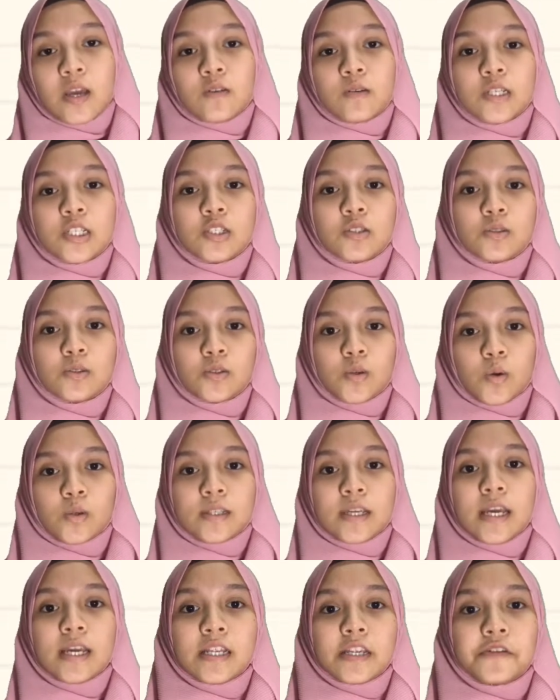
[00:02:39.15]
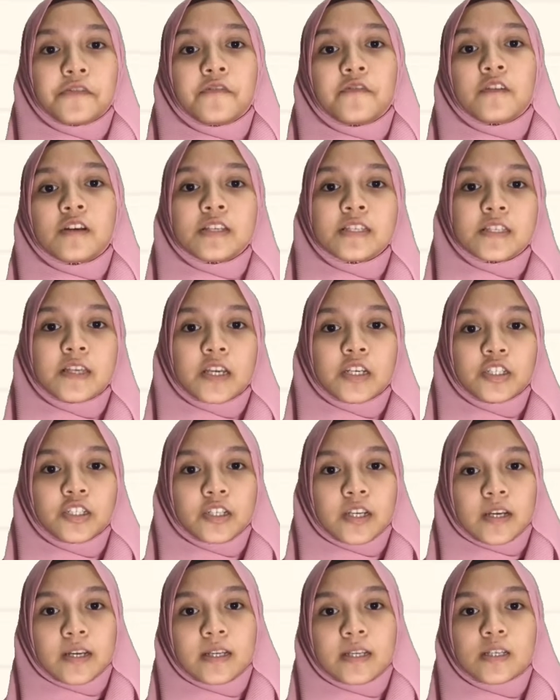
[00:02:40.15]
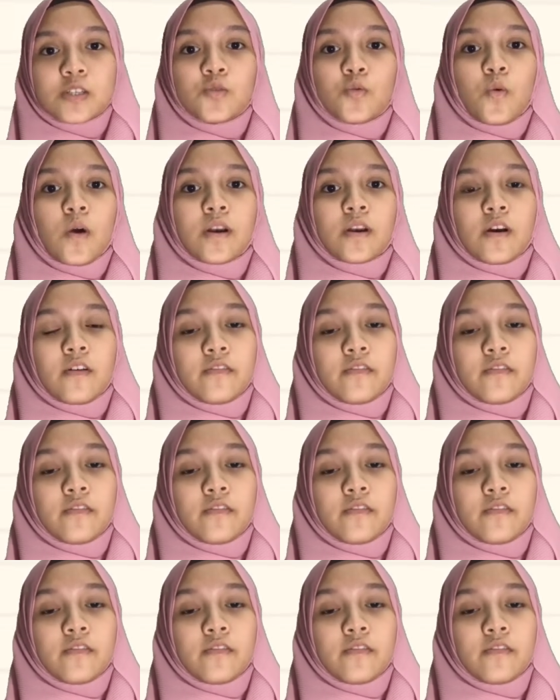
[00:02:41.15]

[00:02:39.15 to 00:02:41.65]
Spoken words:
You should know that differentiation is one